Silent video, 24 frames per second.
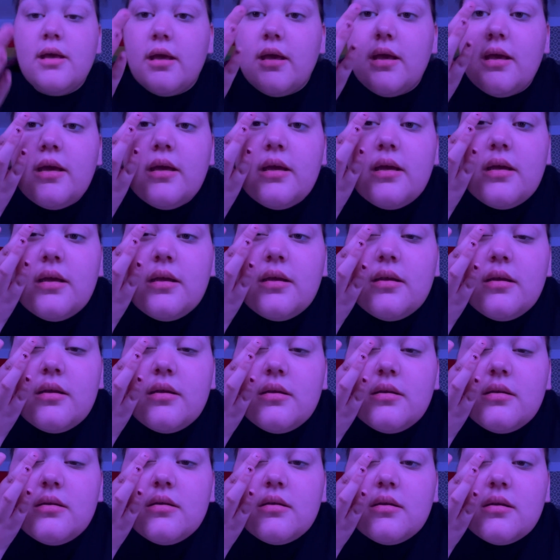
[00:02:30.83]

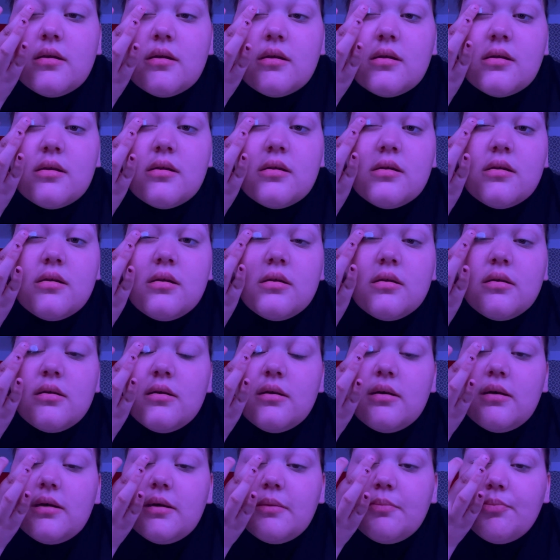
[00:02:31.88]
and
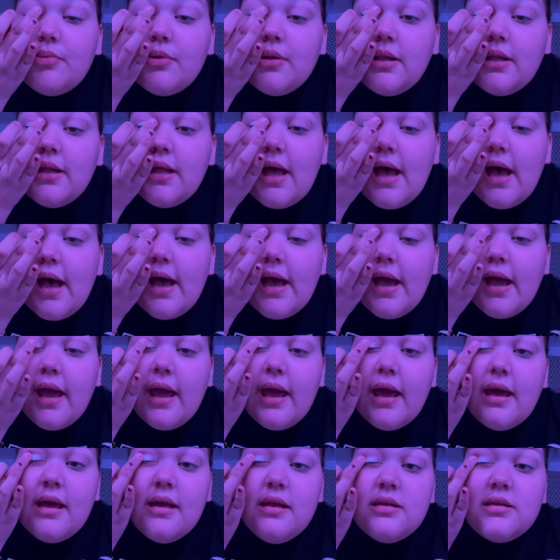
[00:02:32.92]

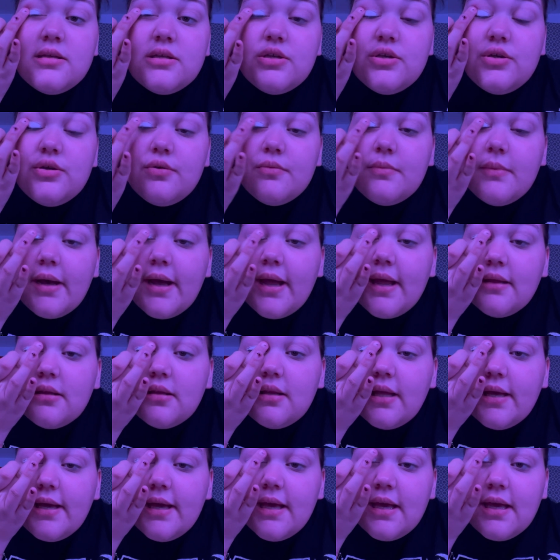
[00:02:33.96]
apply to my
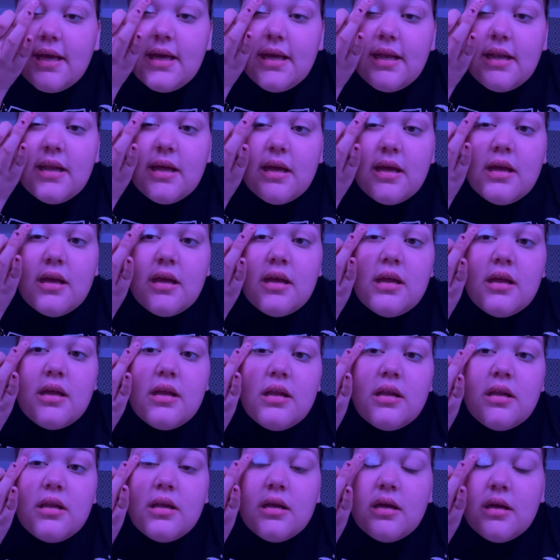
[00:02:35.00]
lid
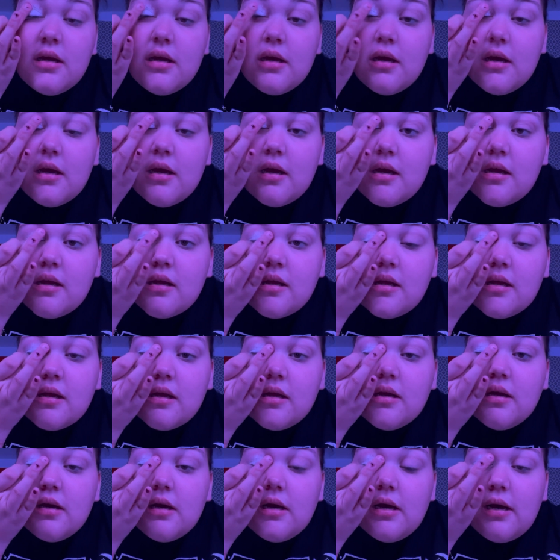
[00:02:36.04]
and
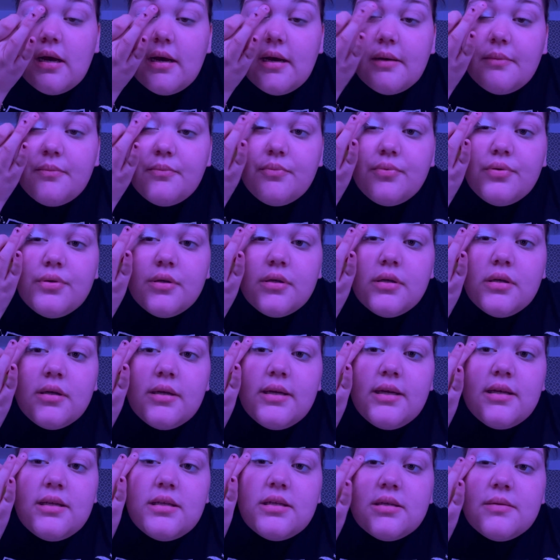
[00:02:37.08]
up
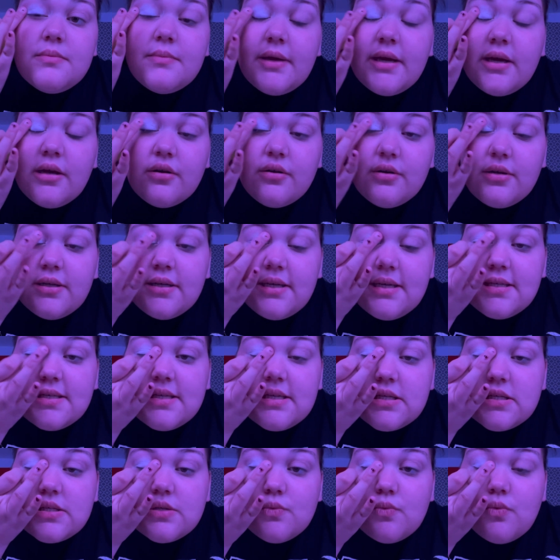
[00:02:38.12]
into my crease
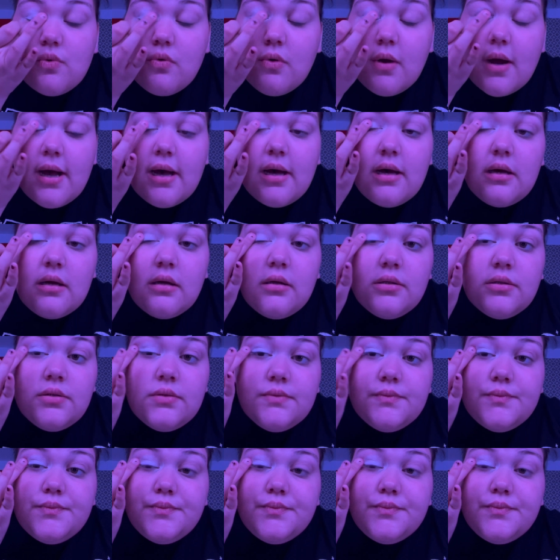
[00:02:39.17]
as well.